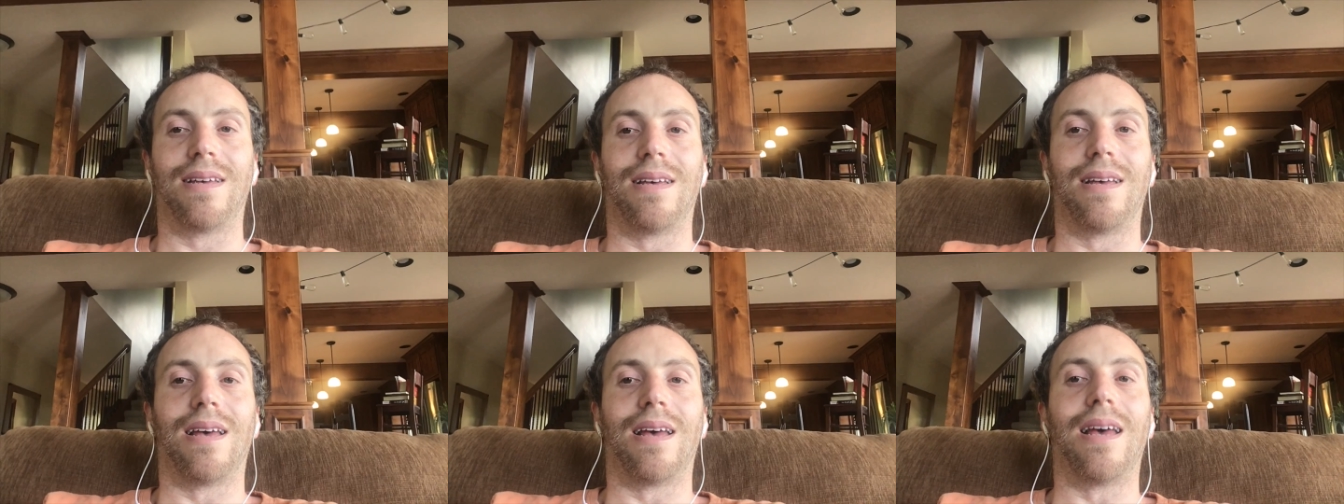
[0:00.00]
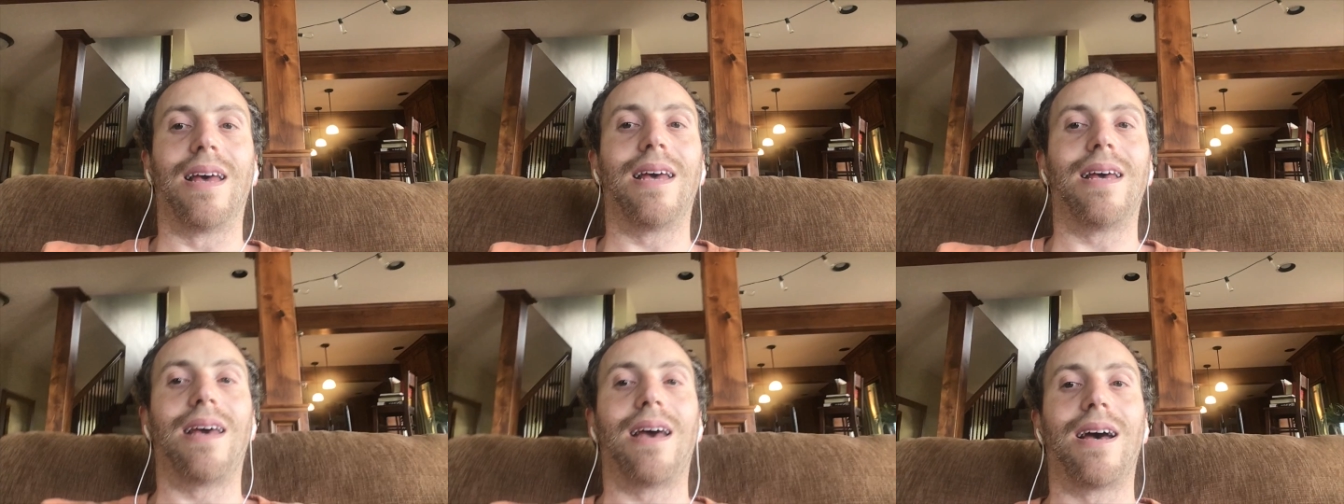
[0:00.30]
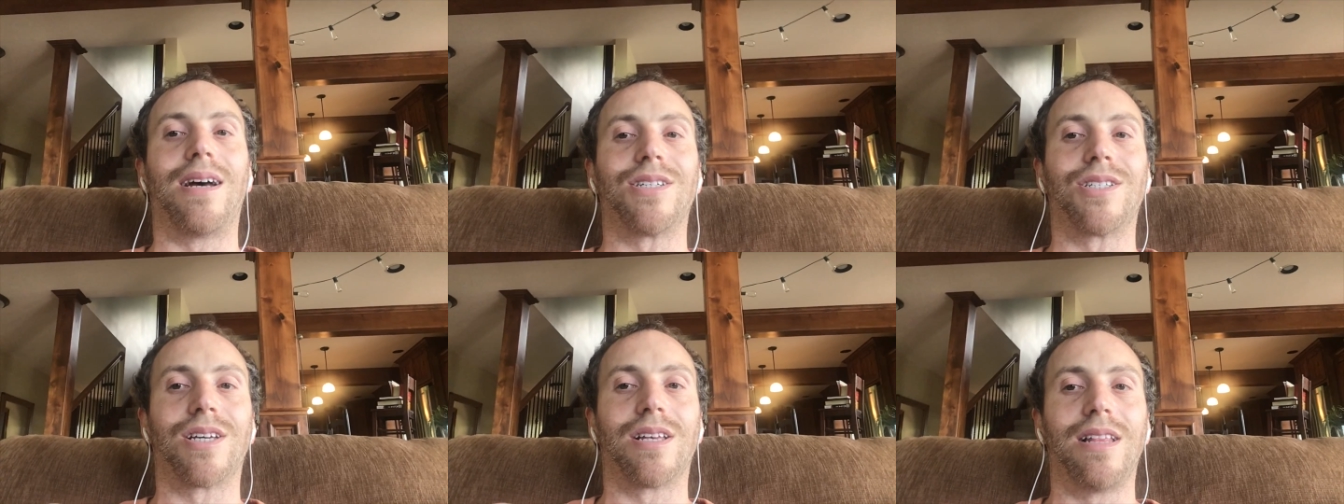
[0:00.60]
Hey,
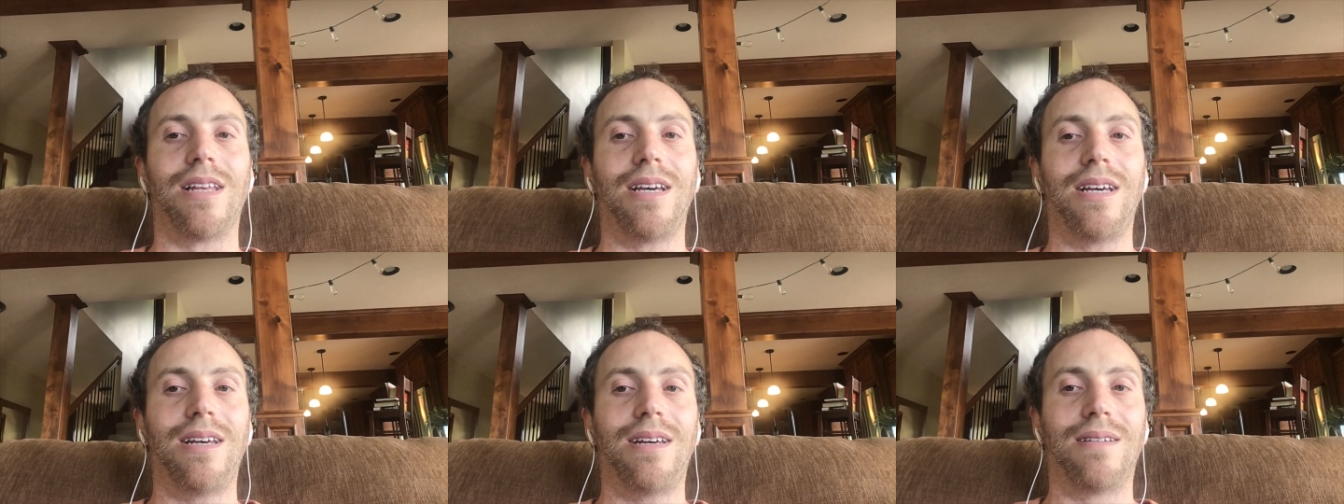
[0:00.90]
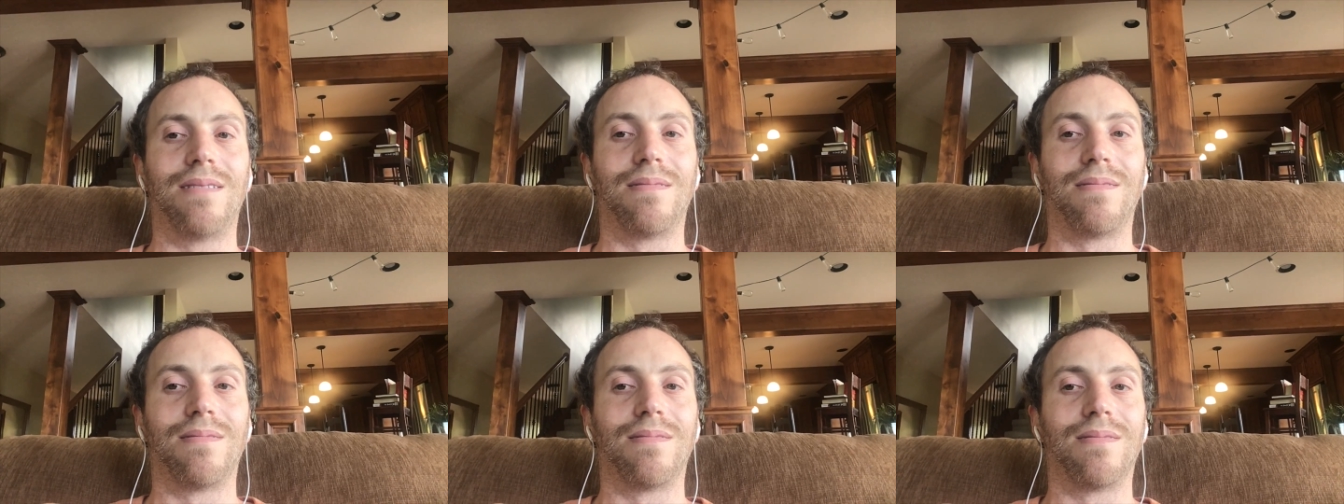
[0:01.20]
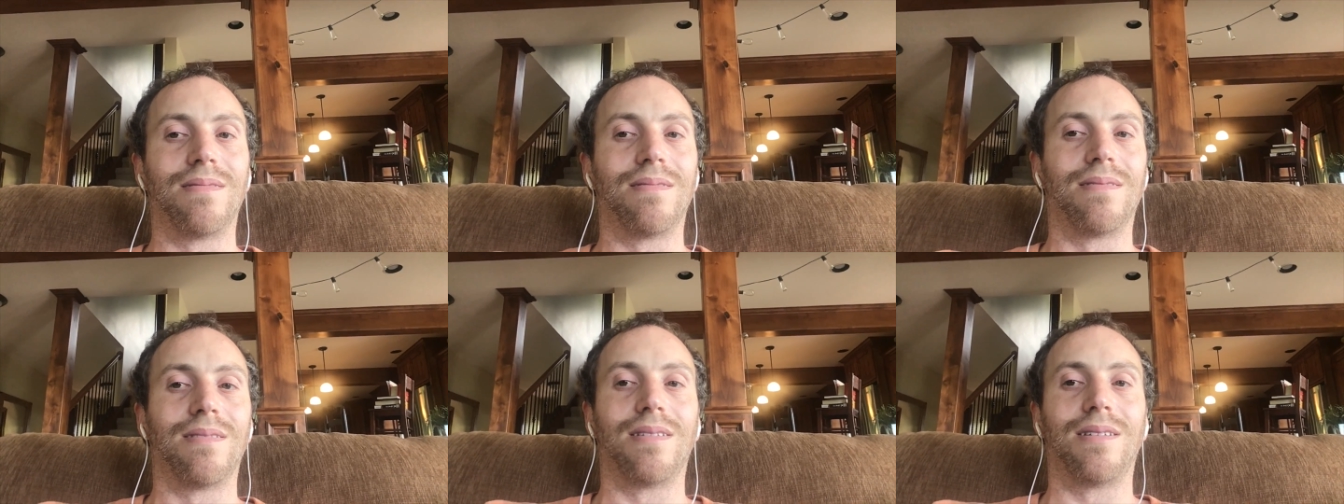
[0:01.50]
Ashley.
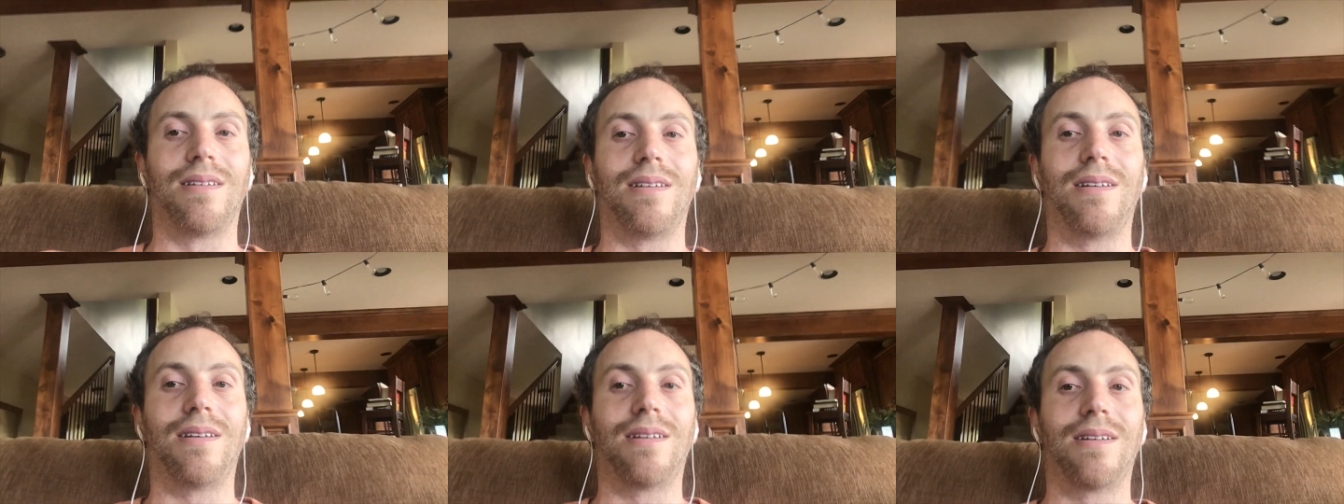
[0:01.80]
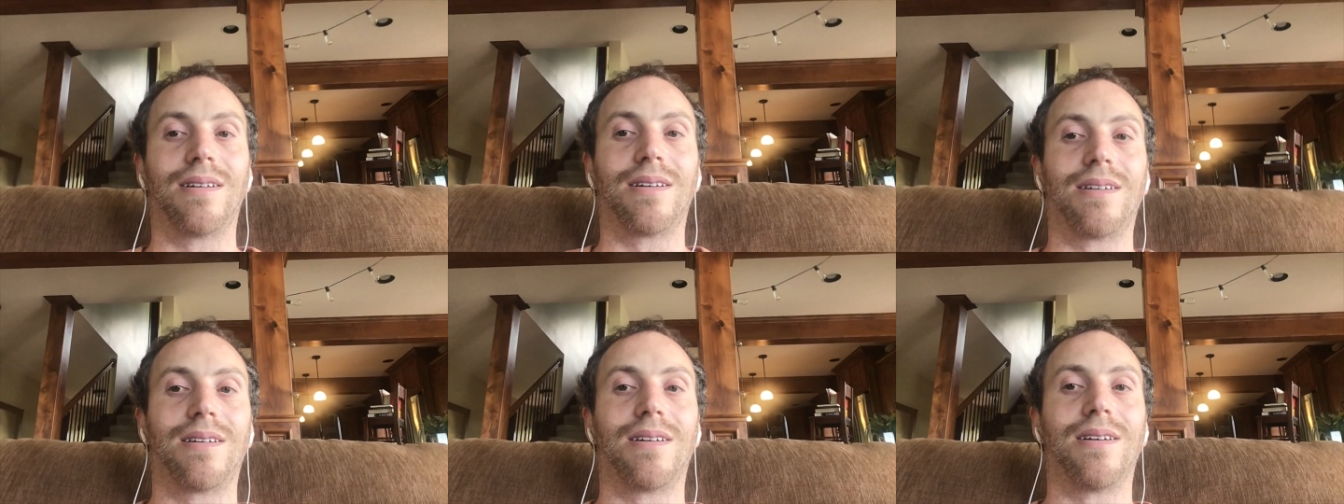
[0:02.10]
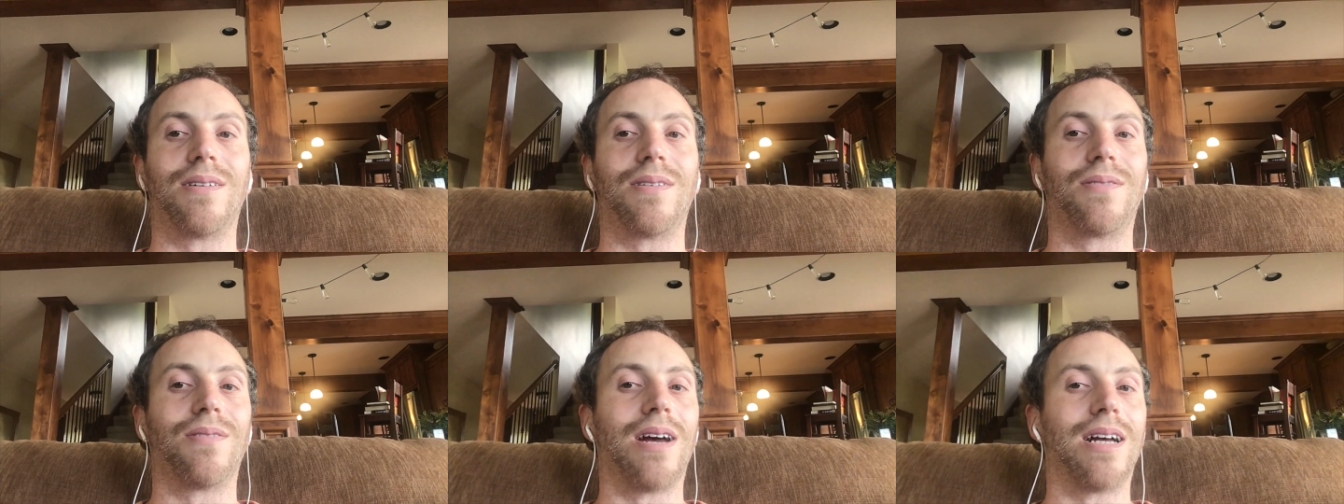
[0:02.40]

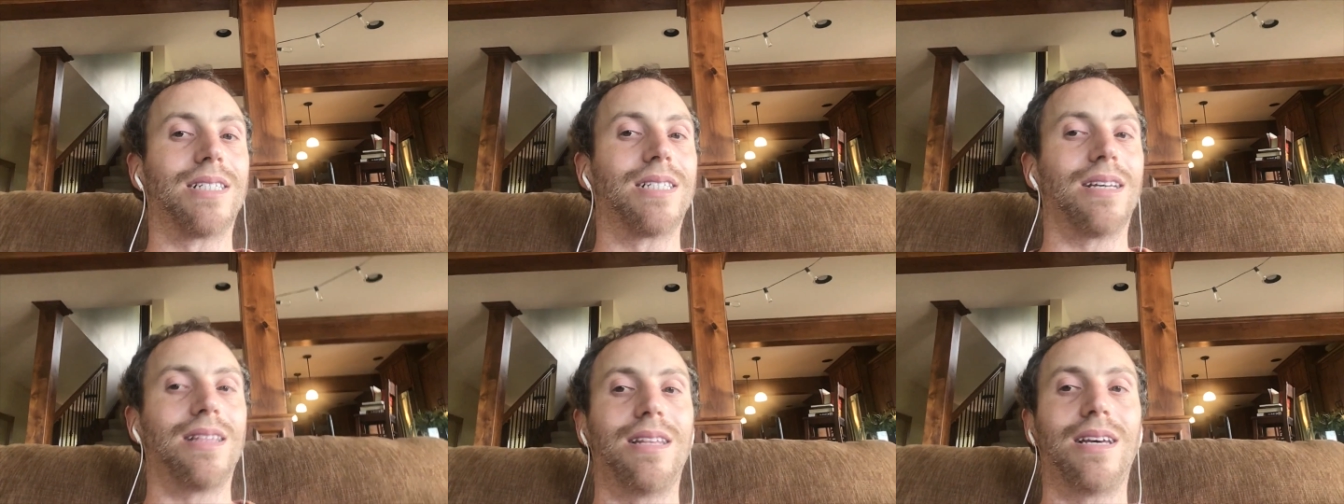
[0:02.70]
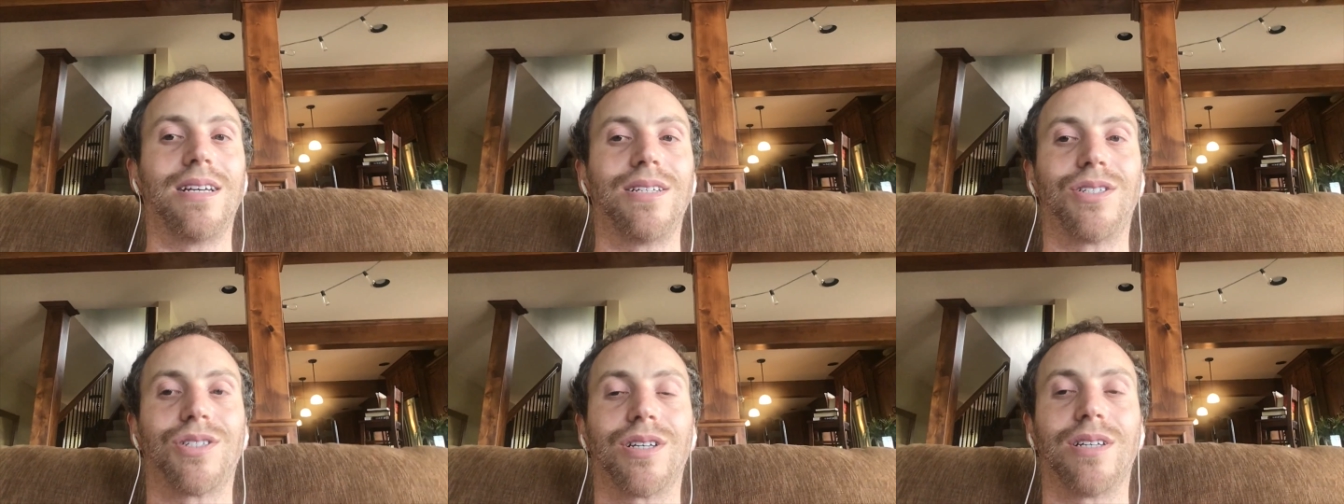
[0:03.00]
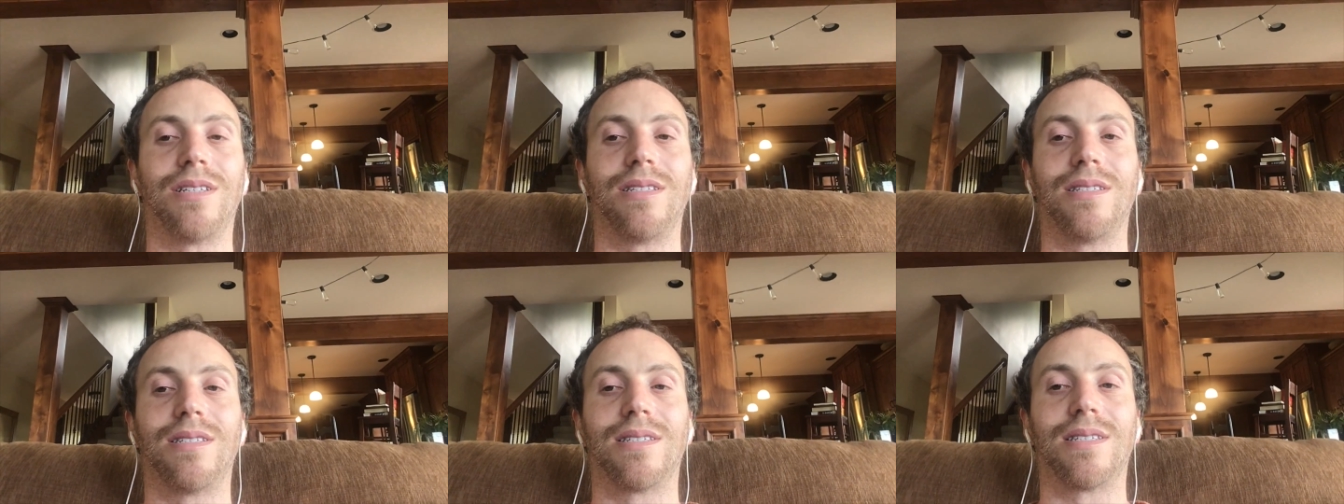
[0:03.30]

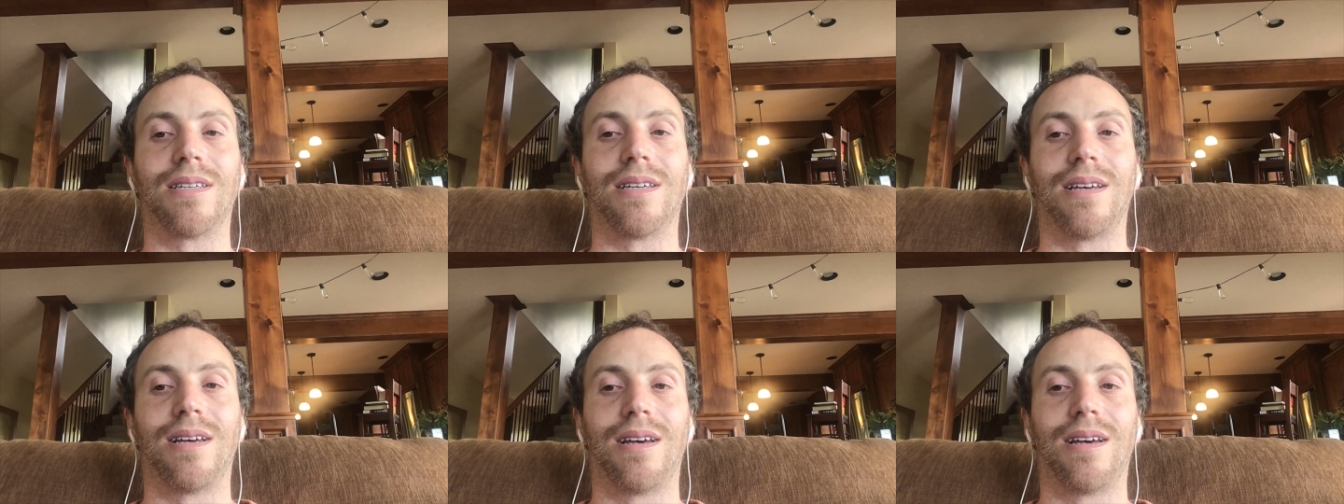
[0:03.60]
Congratulations.